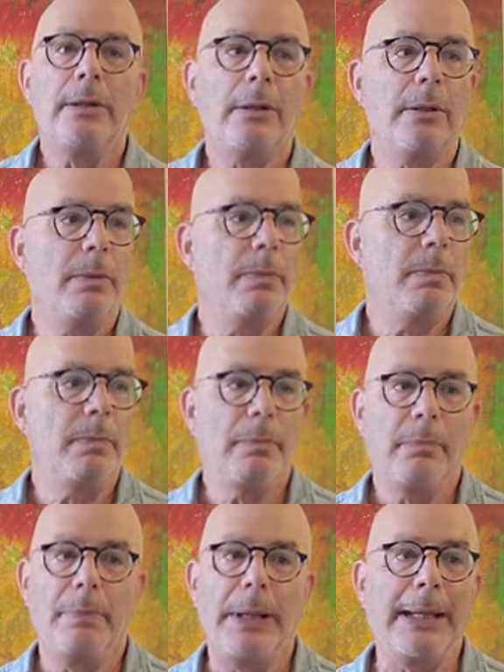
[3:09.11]
to
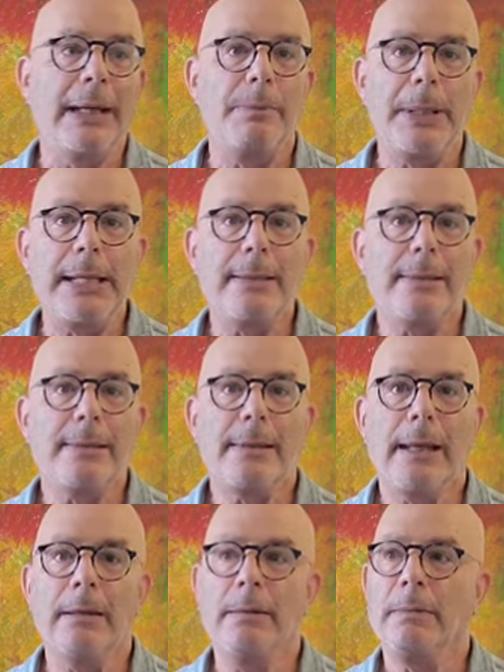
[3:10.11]
being at peace
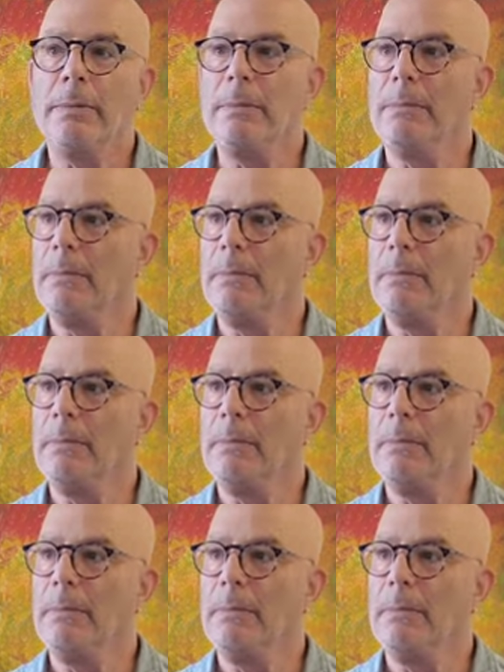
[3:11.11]
and